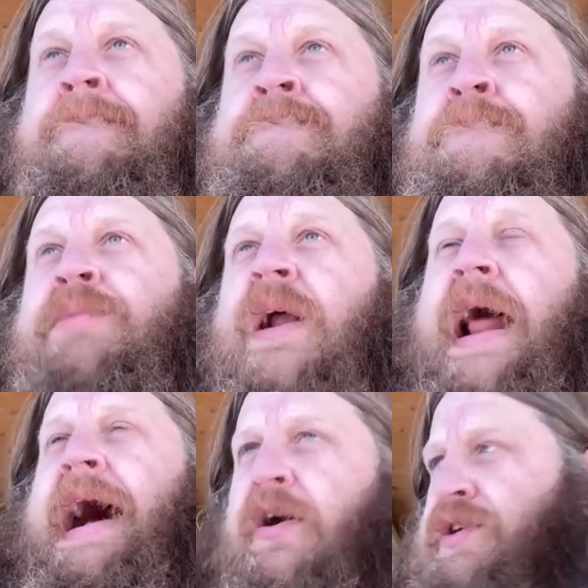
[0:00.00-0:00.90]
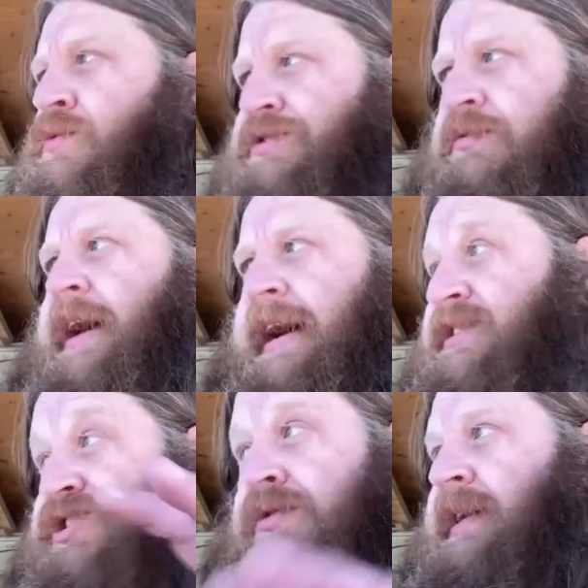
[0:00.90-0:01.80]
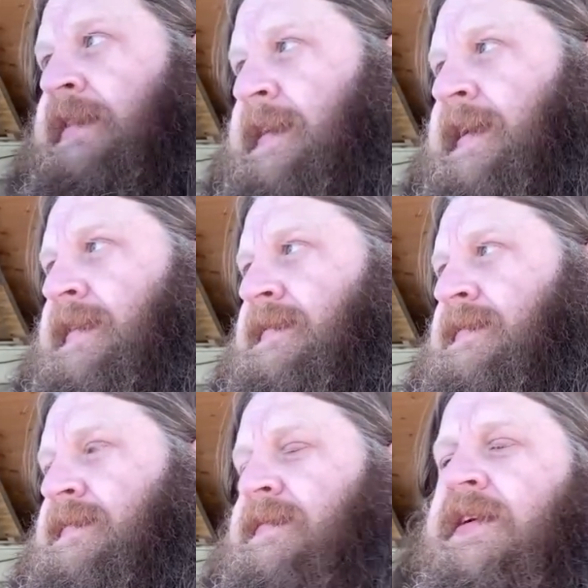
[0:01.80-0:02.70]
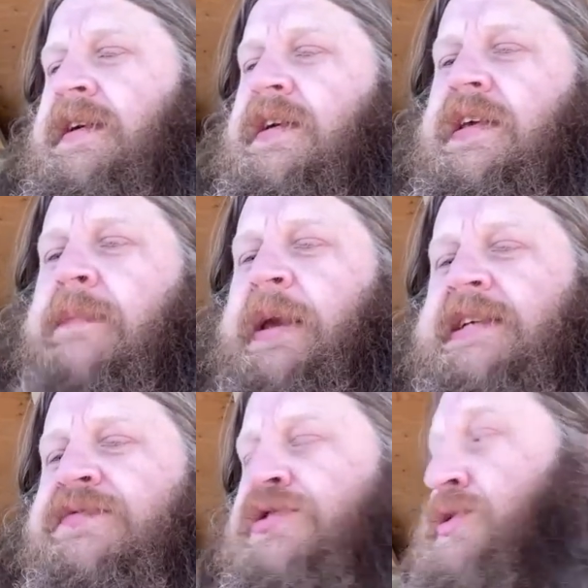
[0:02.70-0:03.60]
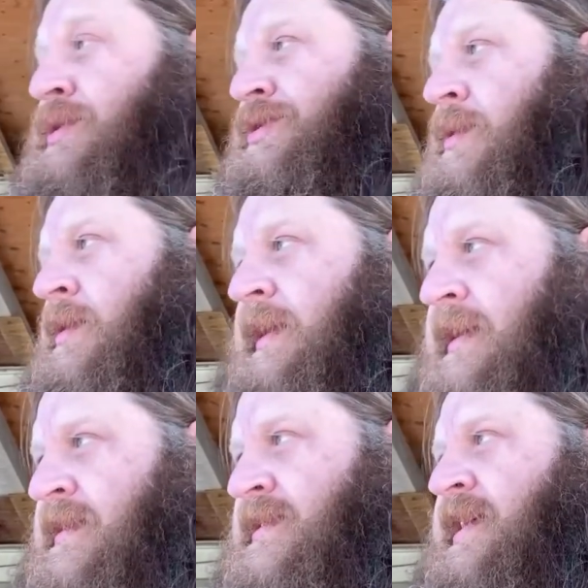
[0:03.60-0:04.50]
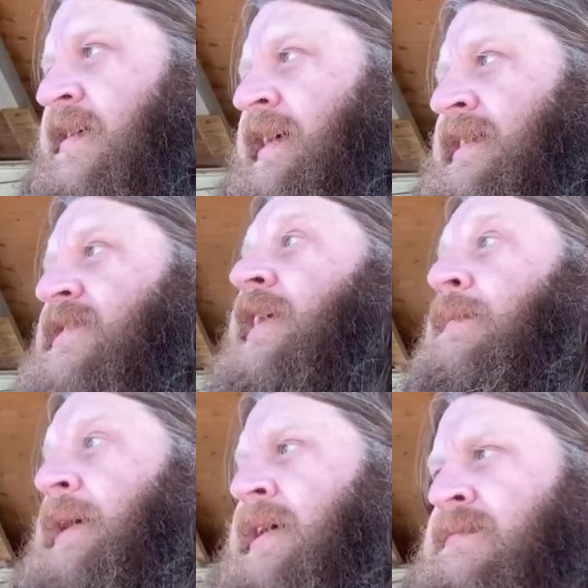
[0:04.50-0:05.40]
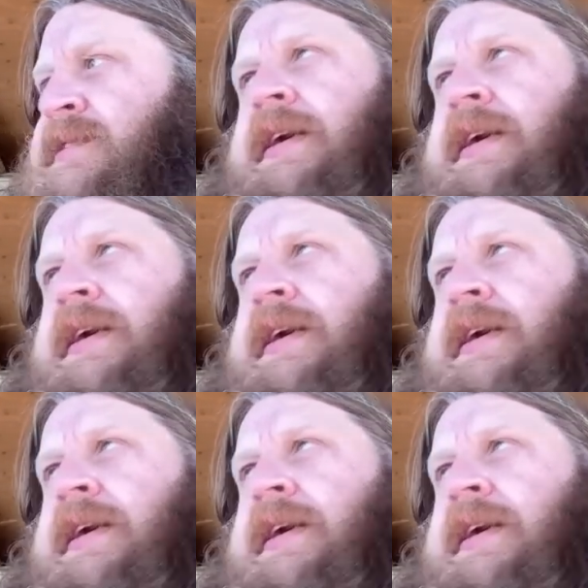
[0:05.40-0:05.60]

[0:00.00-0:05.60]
But how you do that is so delicate. Because if you do it too early in the series, then it becomes